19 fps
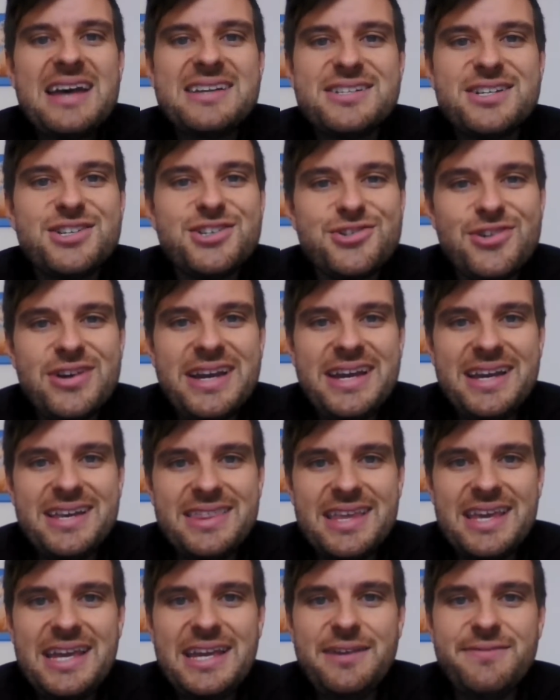as a treat
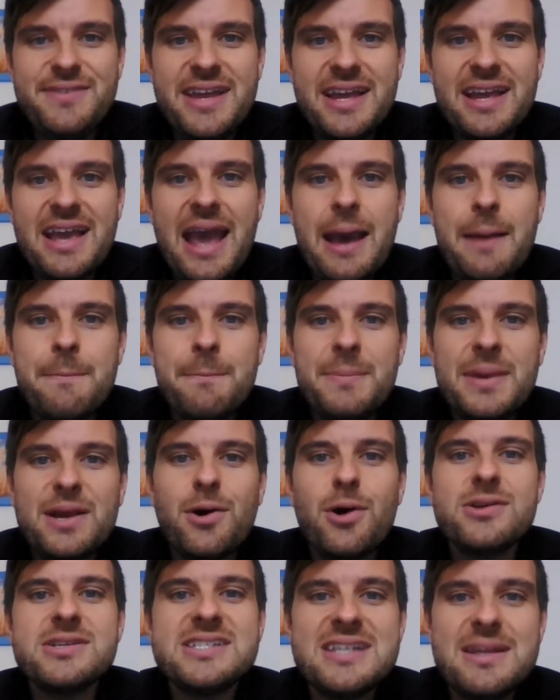in the evening, and
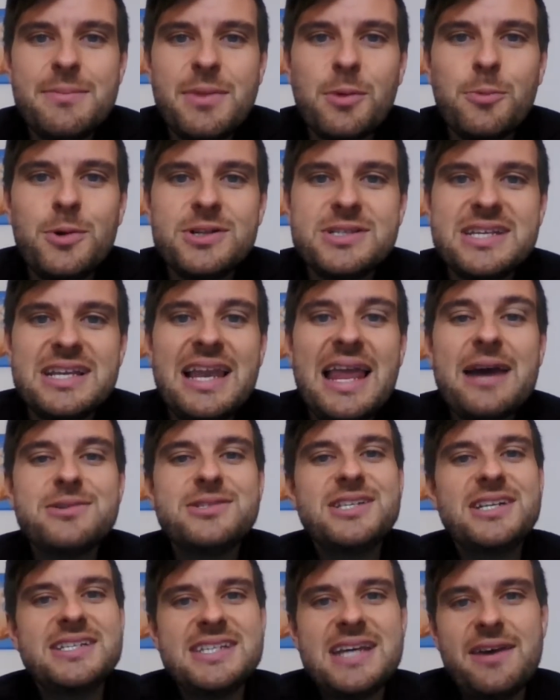because Slimming World
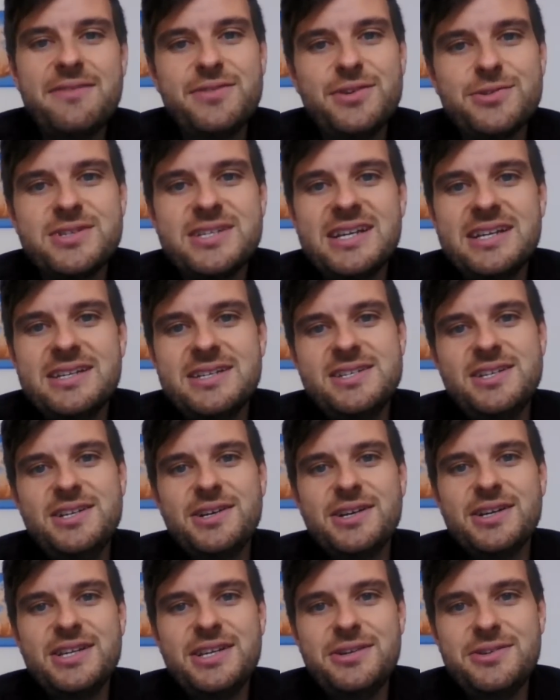allows you to have your sins, you
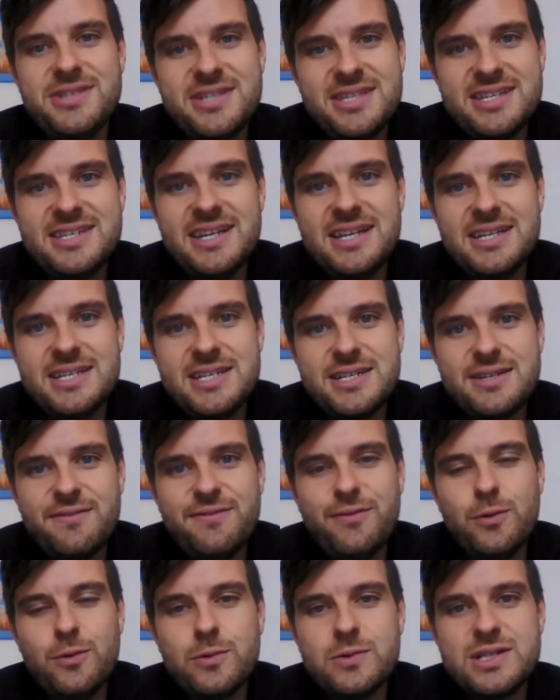can use the sins
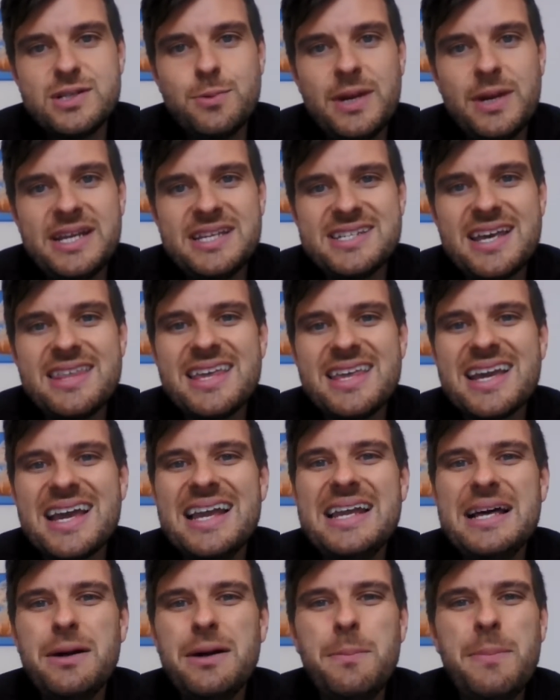for sweets. I think a
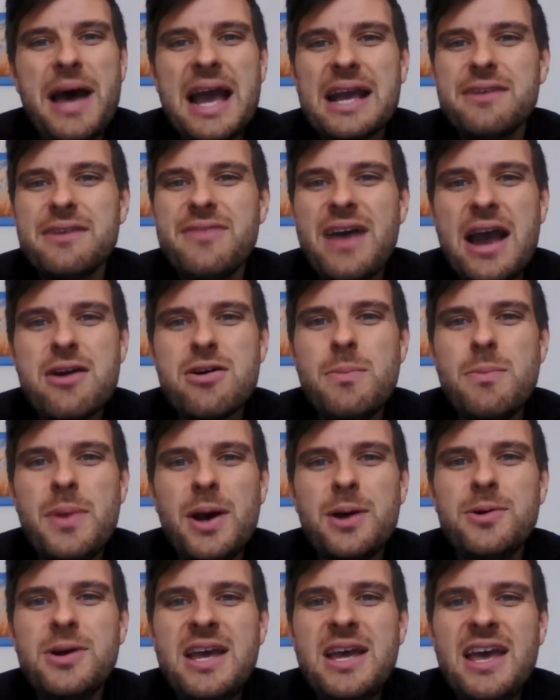little bag of
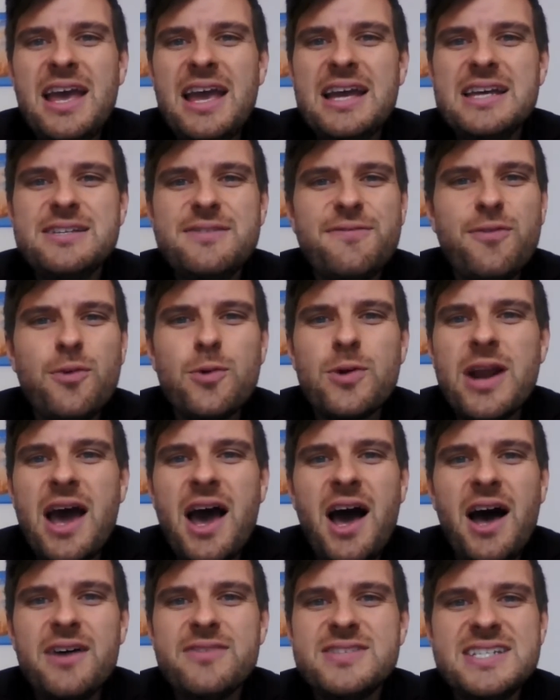Haribo is
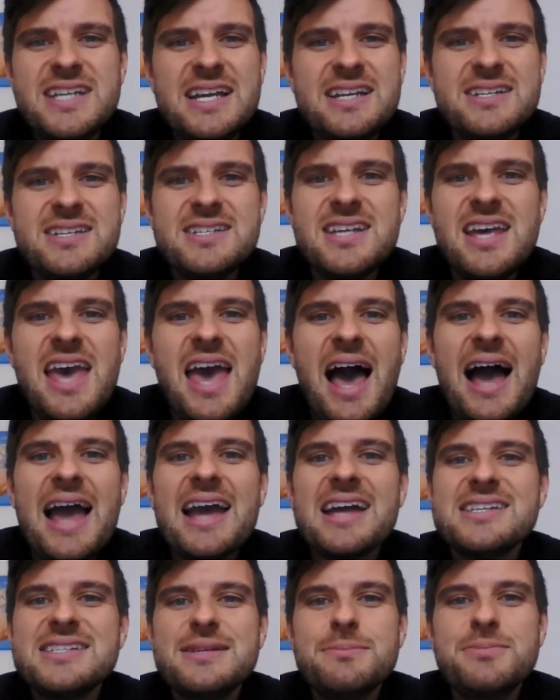4.5 sins. I
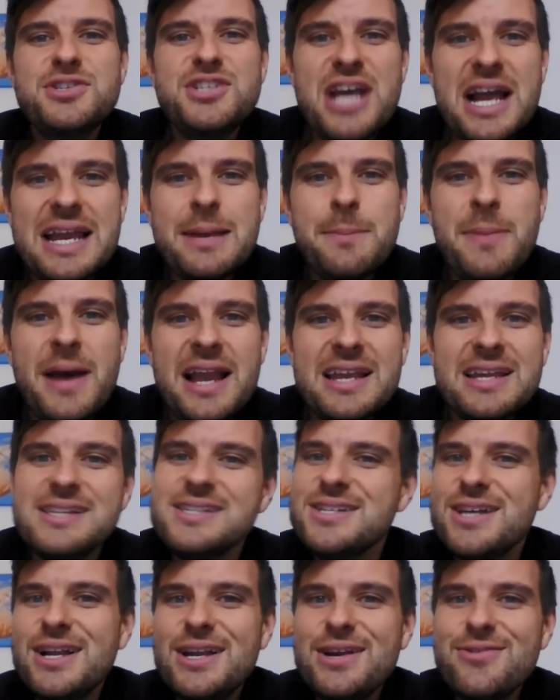had some jelly
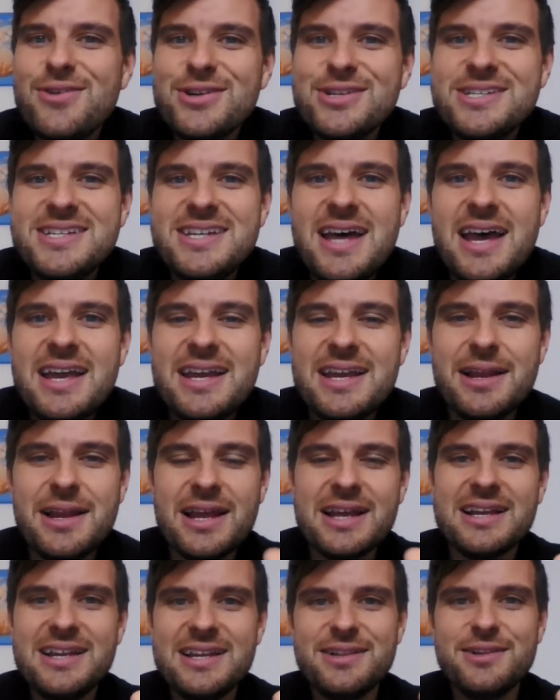bellies earlier on today, you know,
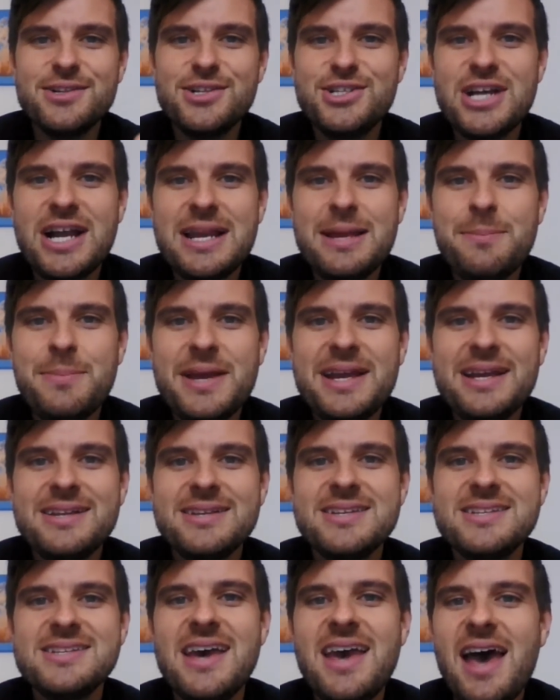like little jelly
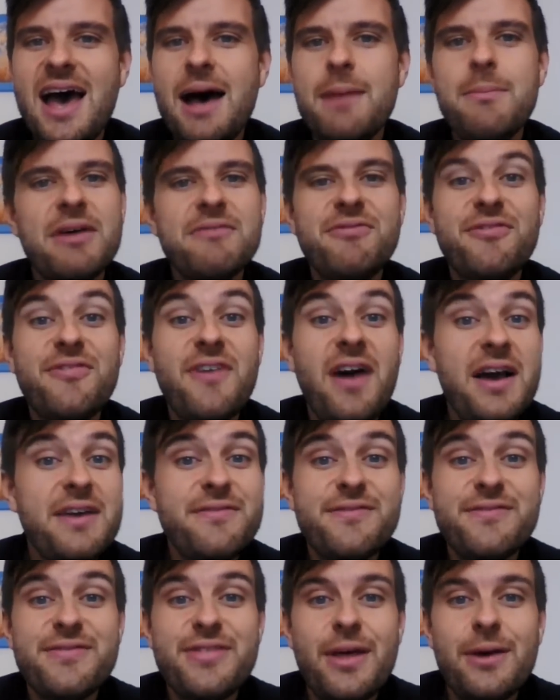beans, and
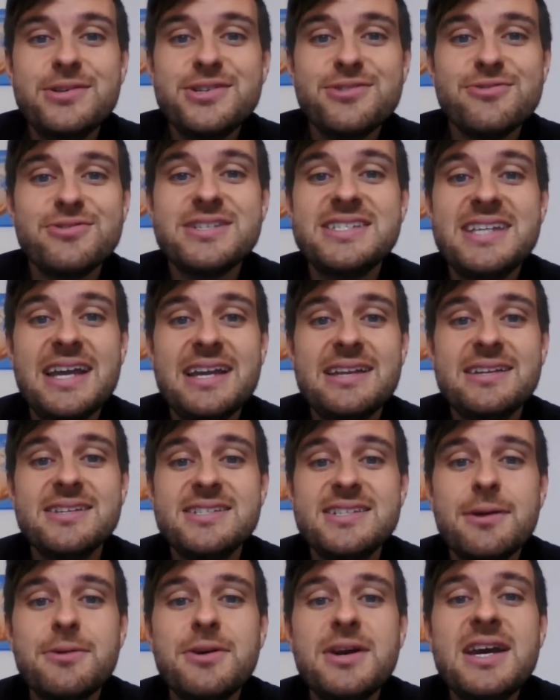5 of those are a sin.
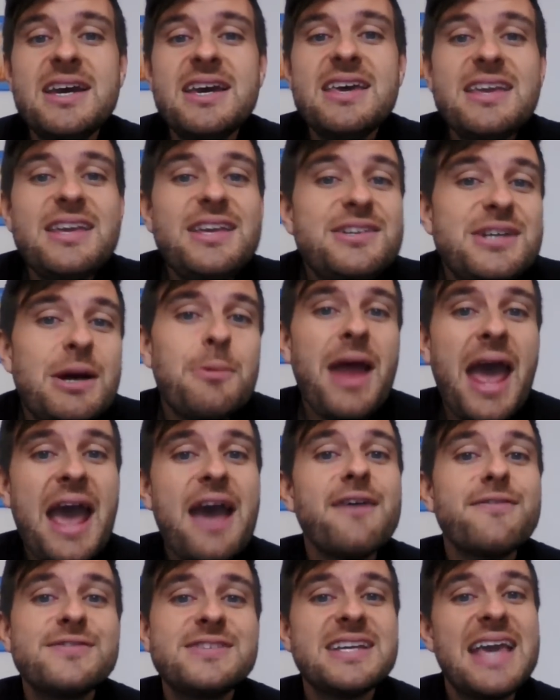So you don't
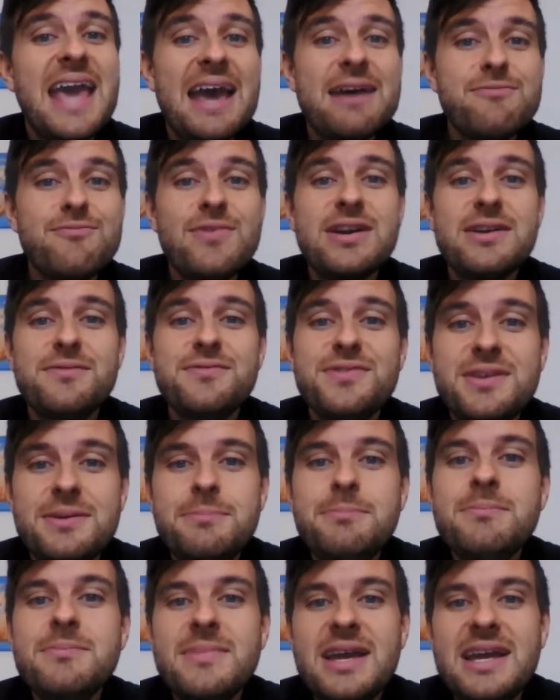have to get rid of
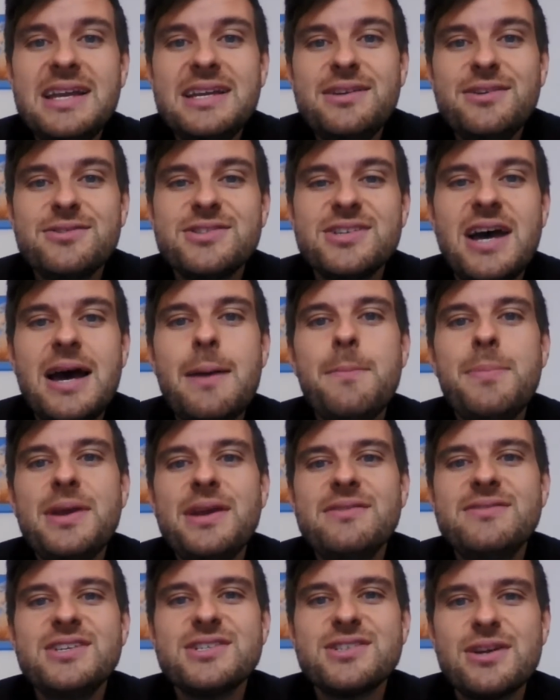them in your diet, but
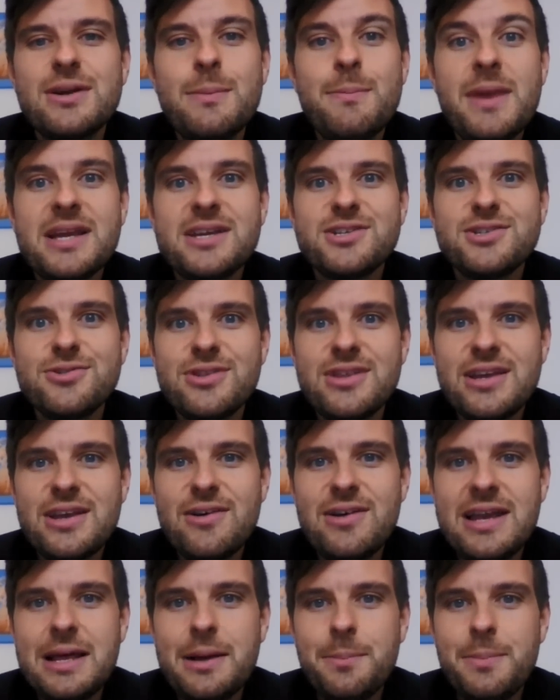you've just got to make sure that
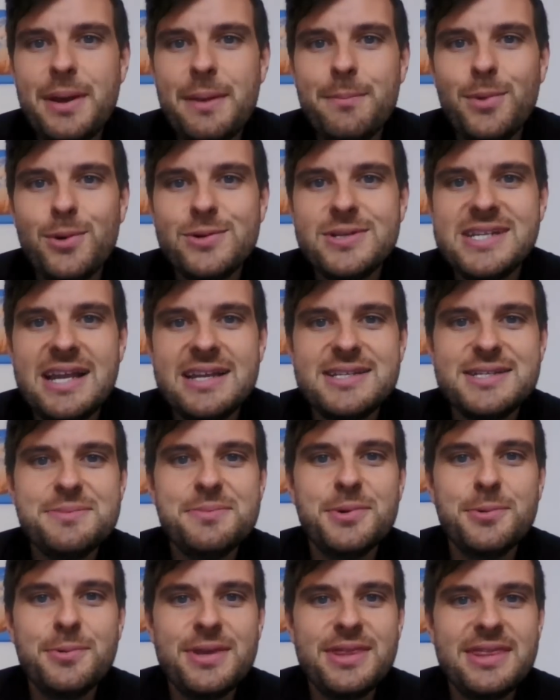you're a little bit more
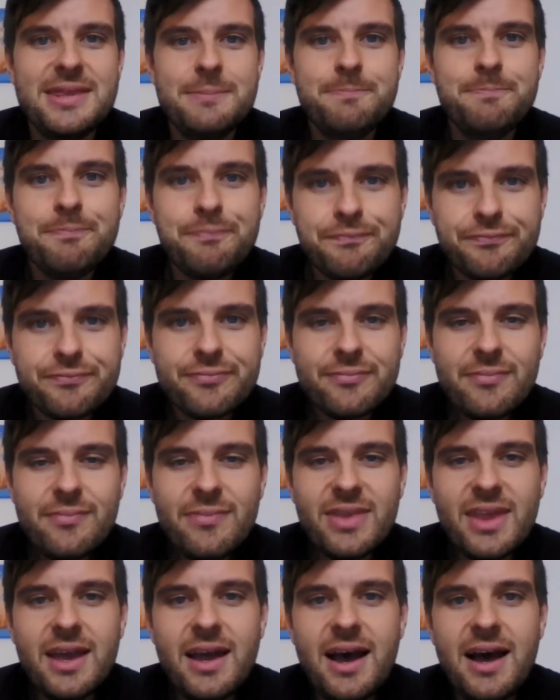sensible with them.
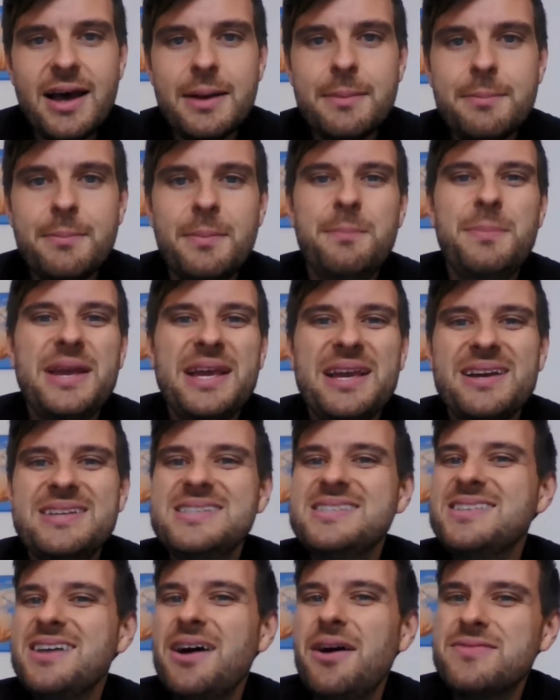
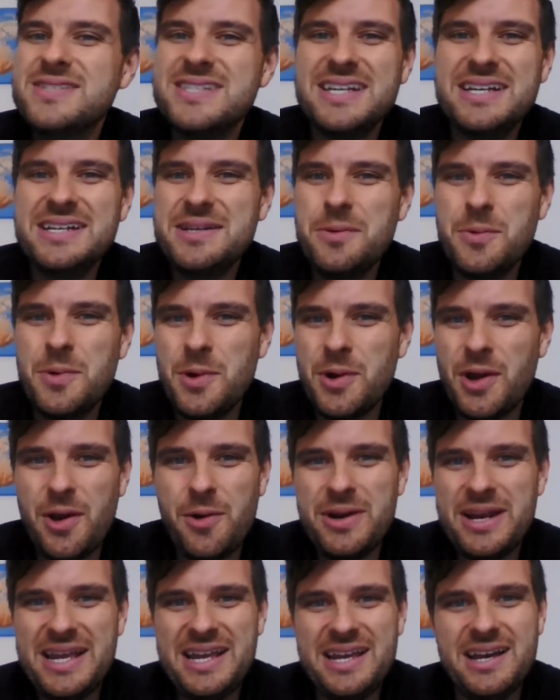Because obviously you don't want to
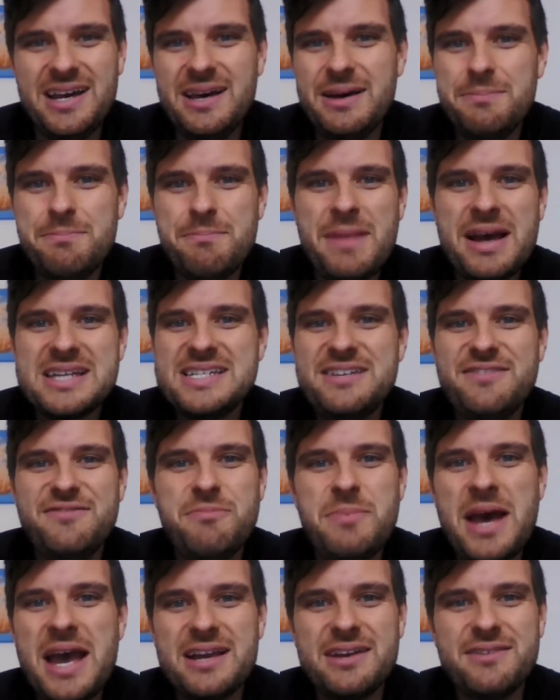go and eat a massive
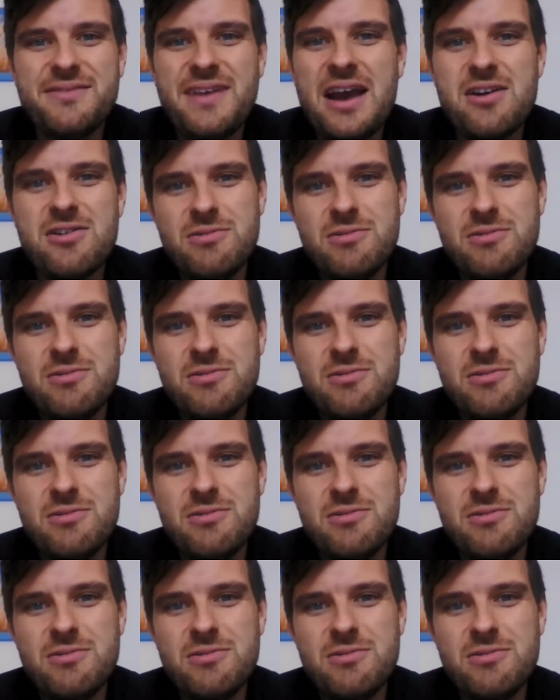bag of